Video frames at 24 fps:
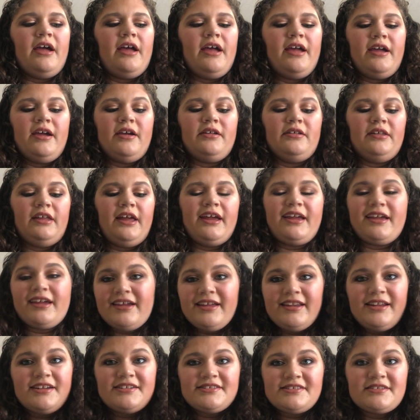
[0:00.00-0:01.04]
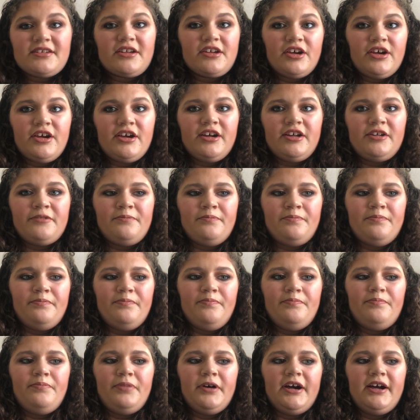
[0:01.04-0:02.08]
and like, it is good,
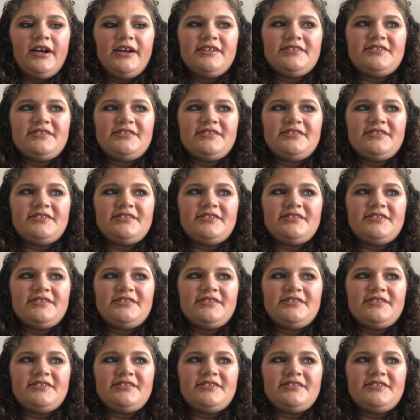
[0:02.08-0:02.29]
but